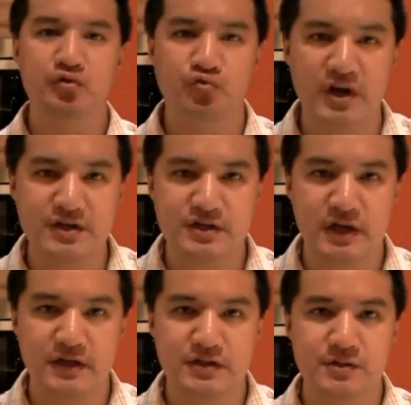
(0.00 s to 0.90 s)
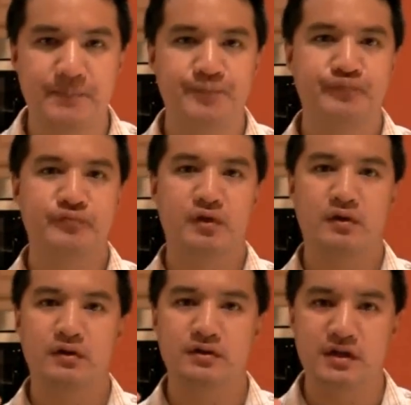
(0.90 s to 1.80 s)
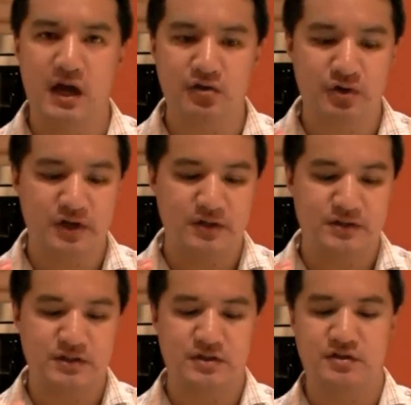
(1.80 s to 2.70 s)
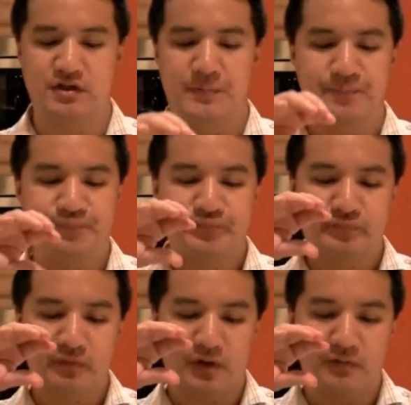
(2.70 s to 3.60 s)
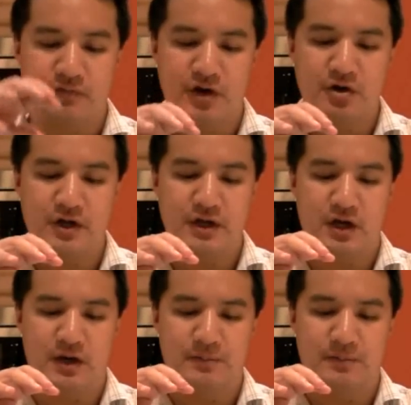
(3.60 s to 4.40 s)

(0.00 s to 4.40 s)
Great taste, not great consistency. Very